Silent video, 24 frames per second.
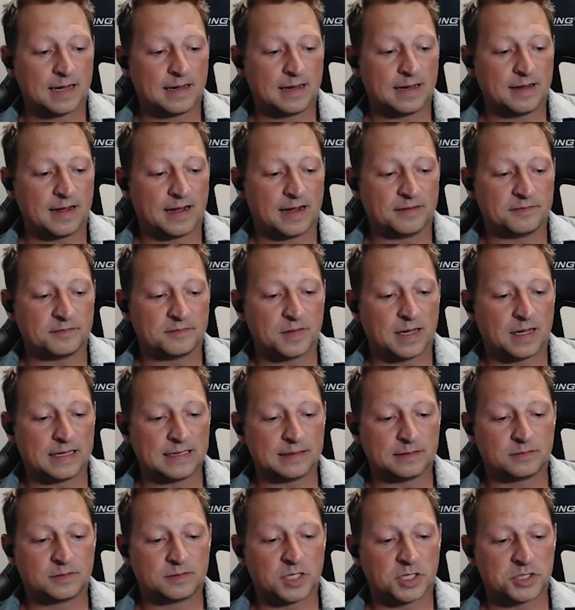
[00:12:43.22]
I, I,
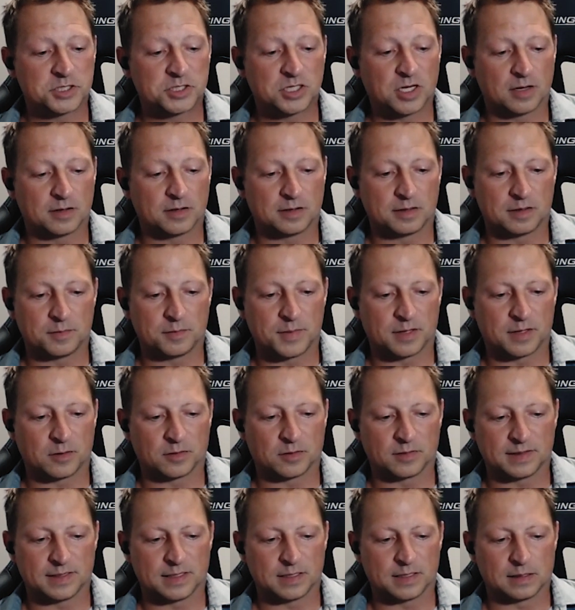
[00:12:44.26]
I touched on it a bit
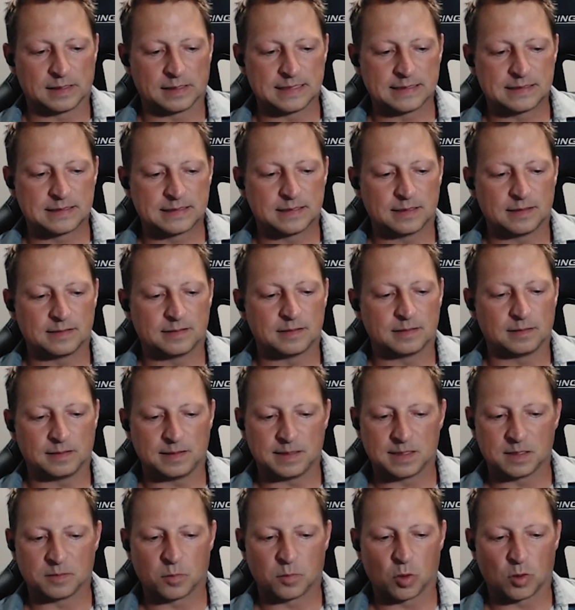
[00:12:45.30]
earlier. It's the
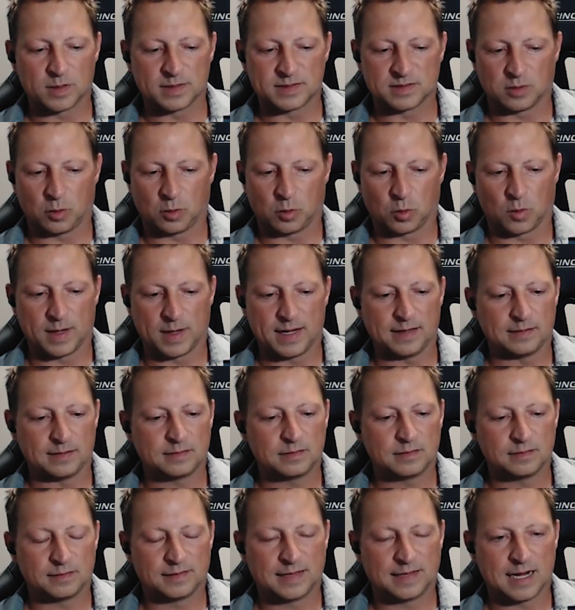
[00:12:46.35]
leaderboard is a
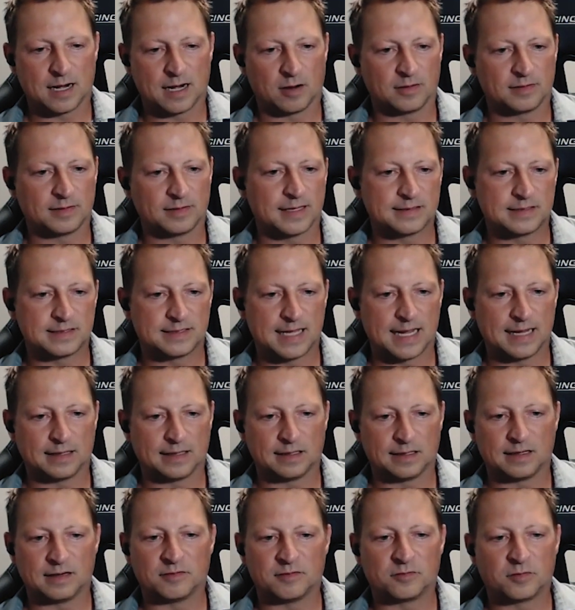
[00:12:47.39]
great carrot that's
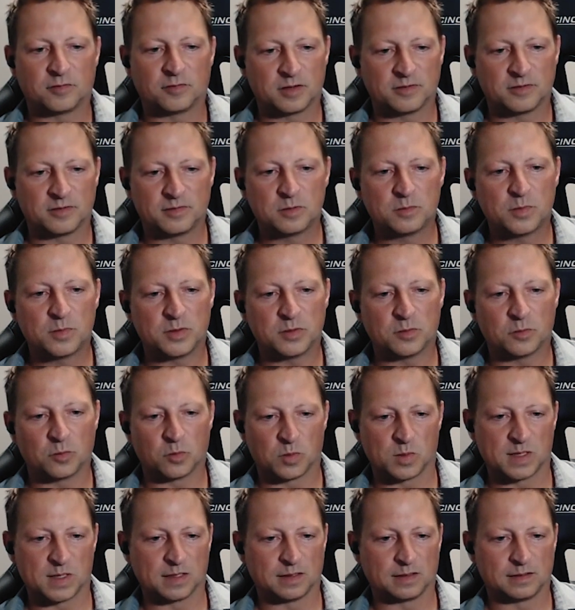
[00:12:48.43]
dangling in front of you, but the
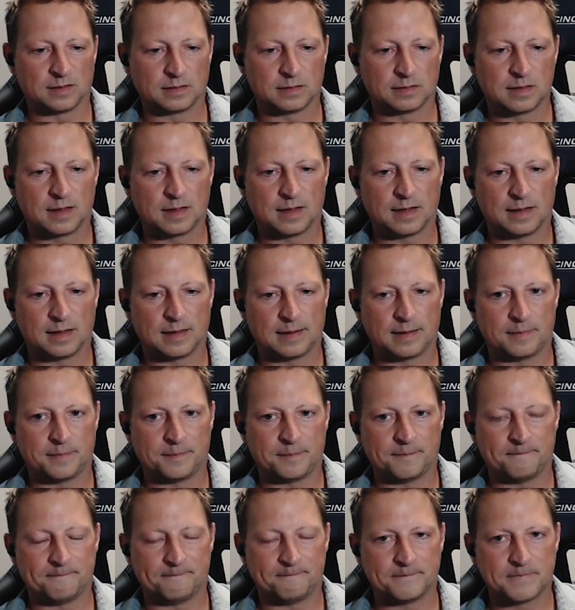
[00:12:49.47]
real
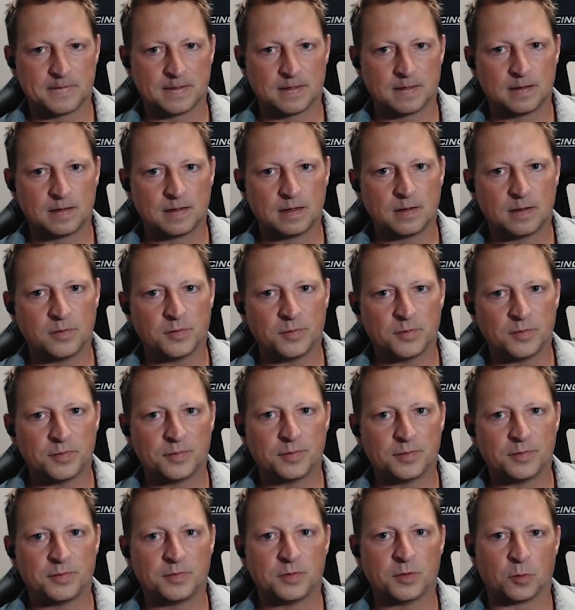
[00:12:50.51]
um,
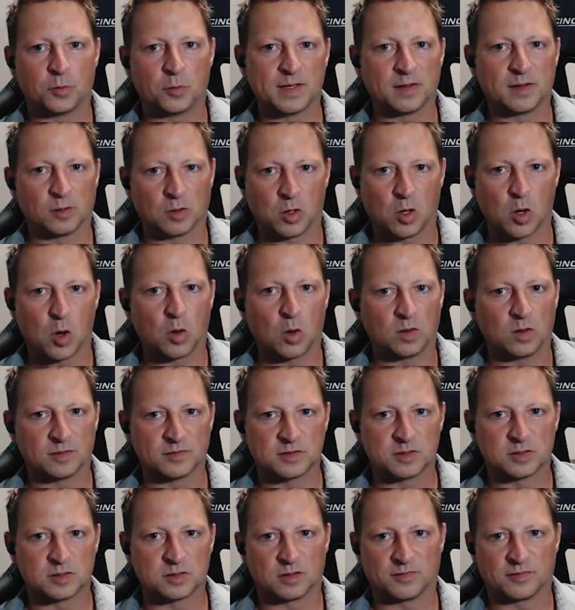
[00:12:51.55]
the real goal
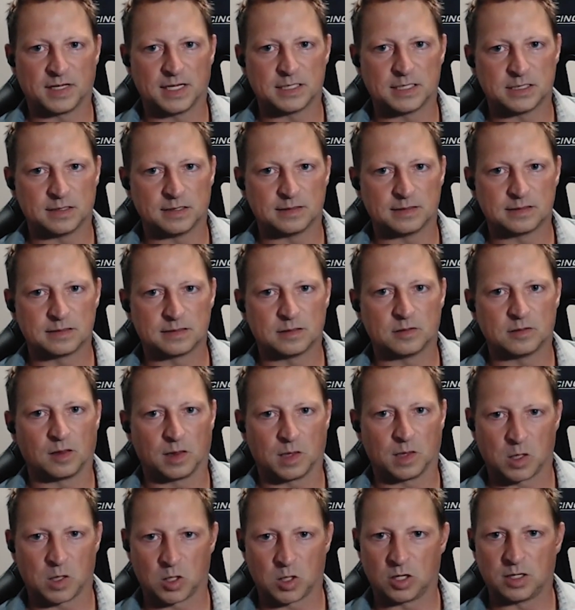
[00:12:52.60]
of certification is to
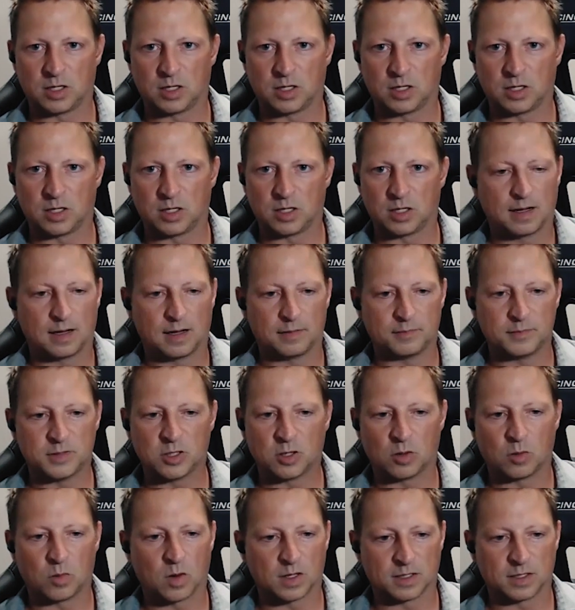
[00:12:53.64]
learn. Um, you
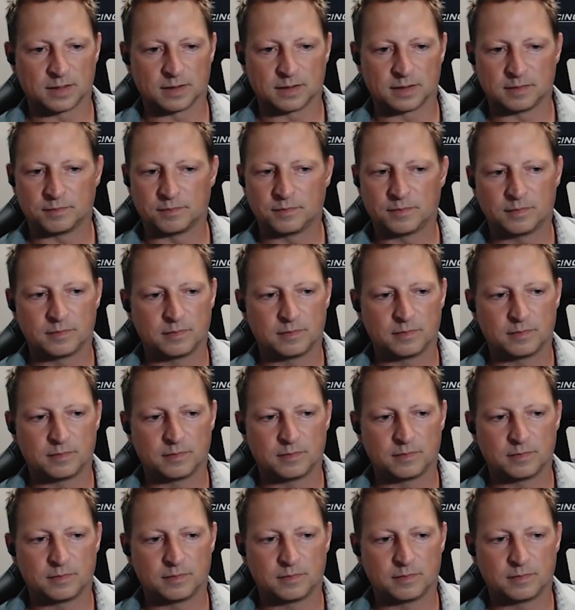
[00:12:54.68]
don't want to